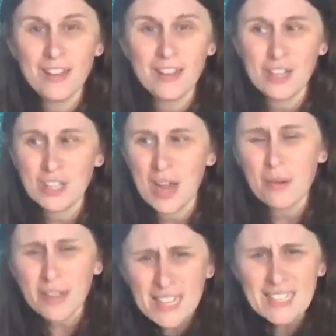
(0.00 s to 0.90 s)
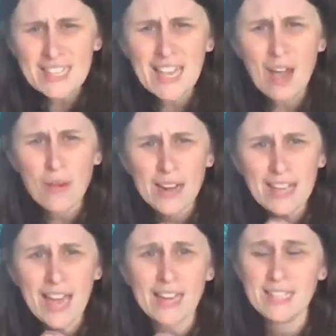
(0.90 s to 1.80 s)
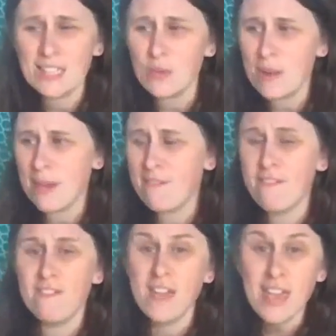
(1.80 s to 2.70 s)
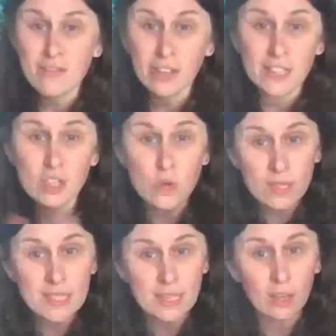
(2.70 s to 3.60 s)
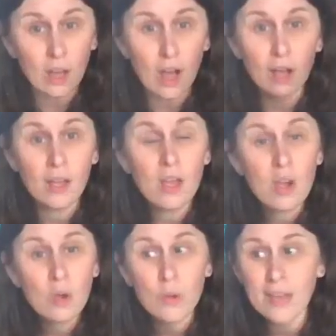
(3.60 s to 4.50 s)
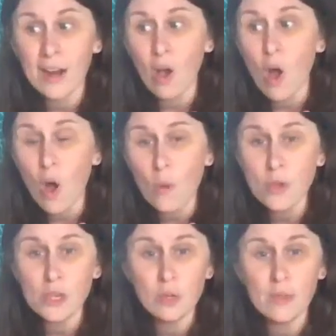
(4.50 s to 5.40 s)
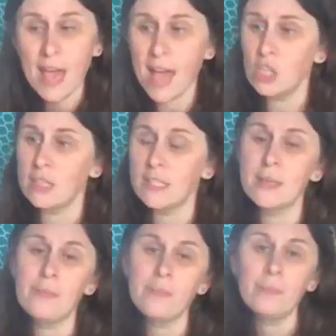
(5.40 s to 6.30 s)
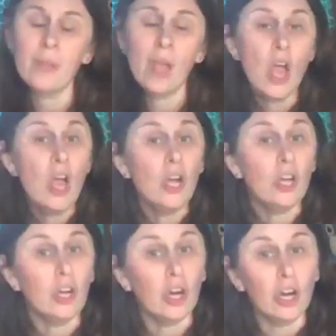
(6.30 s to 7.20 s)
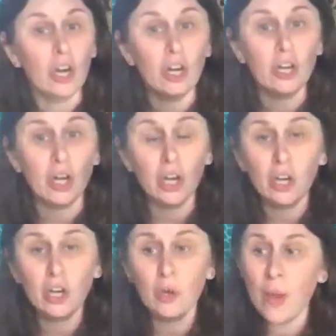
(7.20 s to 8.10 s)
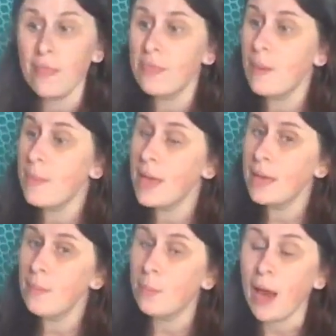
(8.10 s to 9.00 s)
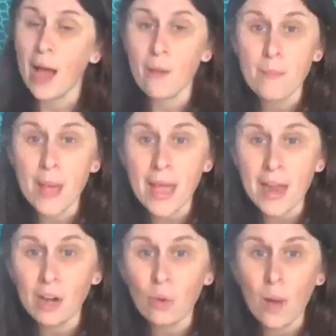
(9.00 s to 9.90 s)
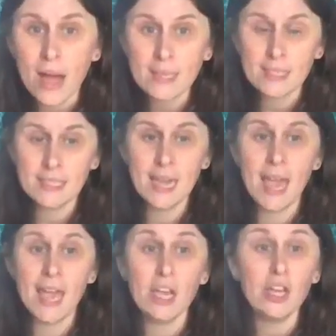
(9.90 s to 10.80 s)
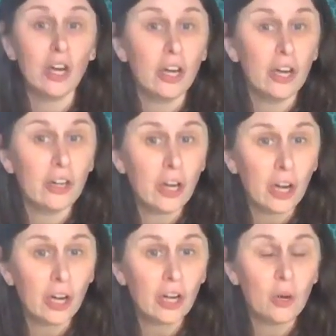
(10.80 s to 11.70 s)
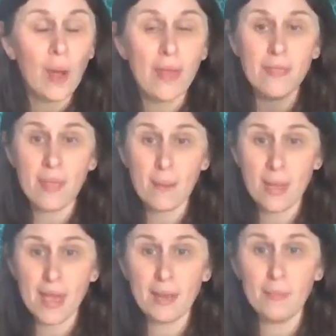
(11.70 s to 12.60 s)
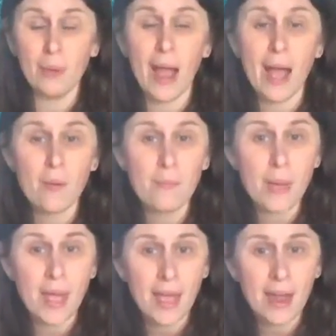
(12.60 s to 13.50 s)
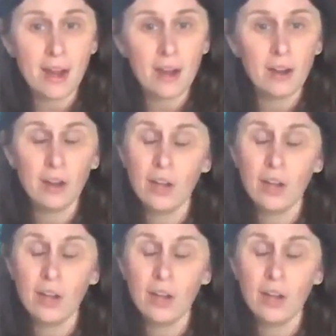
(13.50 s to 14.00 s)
Good job. We're going to sing that one again because it's one of my favorites, and you can sing along with it at home. You can do the actions. Grr, grr, went the big brown bear one day. Grr, grr, went the big brown bear.